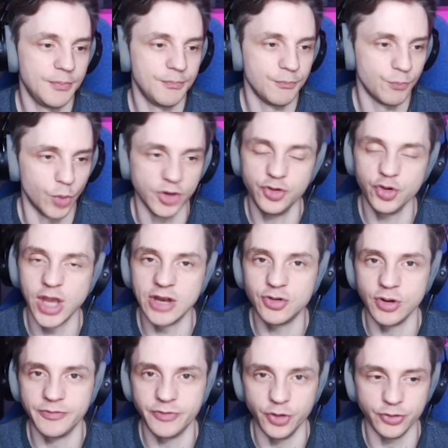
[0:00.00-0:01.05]
Once you get to
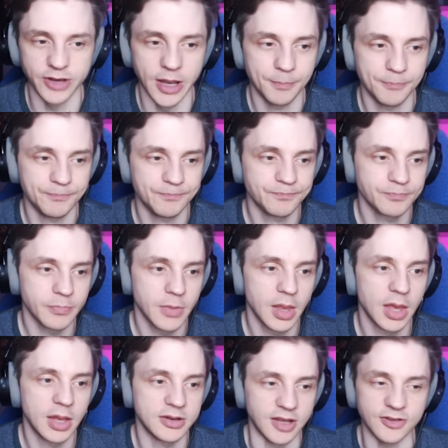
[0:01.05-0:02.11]
Infuser,
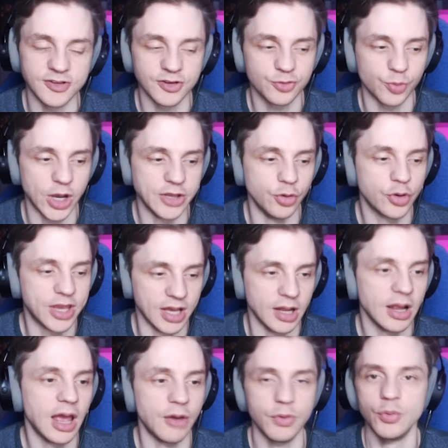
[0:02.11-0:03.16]
this is where you
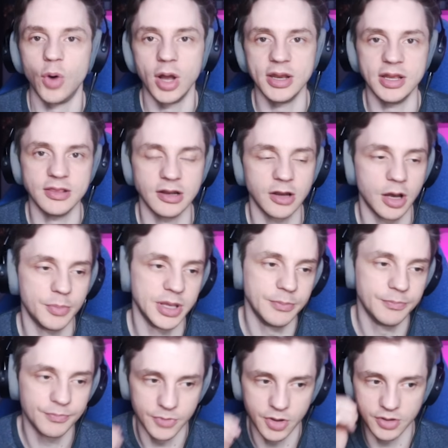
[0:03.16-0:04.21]
kill everyone in the lobby,
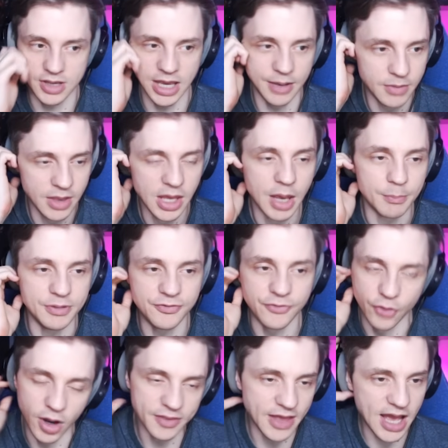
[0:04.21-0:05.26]
okay?
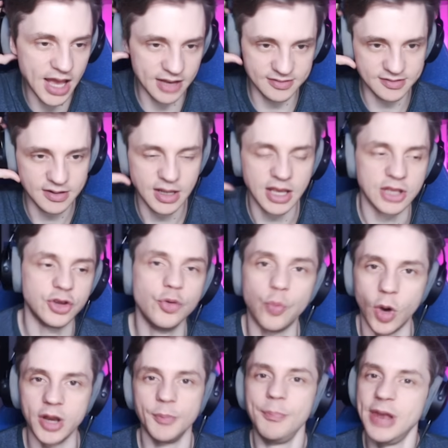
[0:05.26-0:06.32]
Before that, you
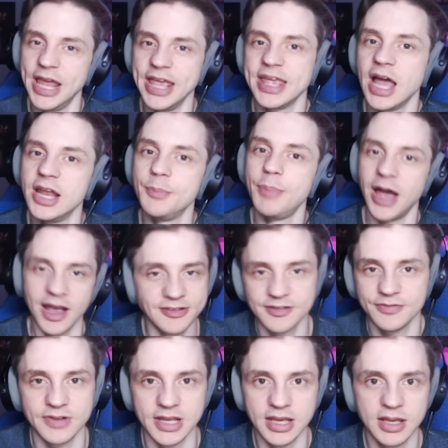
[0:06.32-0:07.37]
want to play kind of
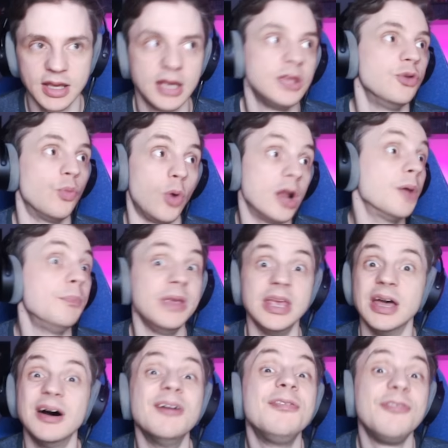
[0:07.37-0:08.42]
passively, you want to be
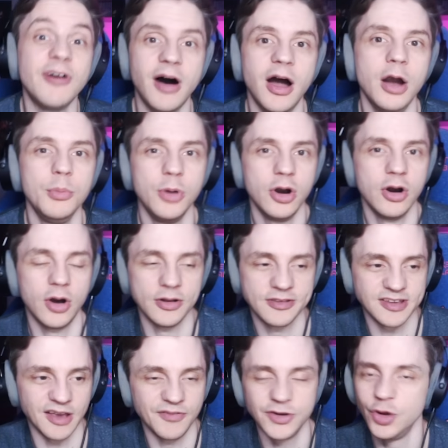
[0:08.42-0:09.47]
a farmer on
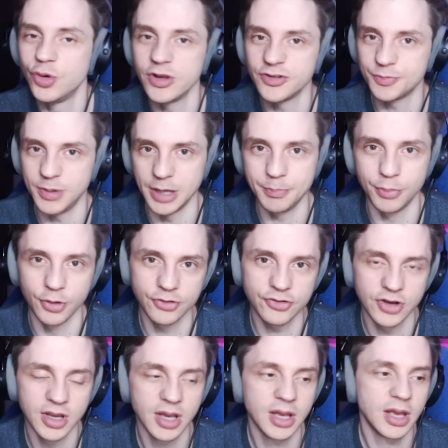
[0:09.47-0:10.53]
7, you can split push,
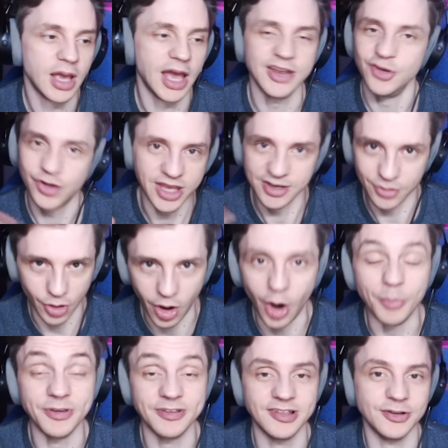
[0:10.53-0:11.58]
and you can
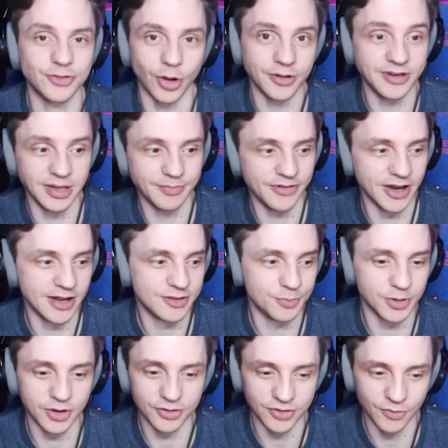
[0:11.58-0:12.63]
obviously join team fights
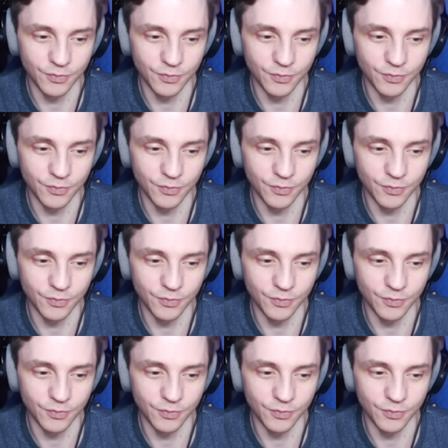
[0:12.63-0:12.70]
because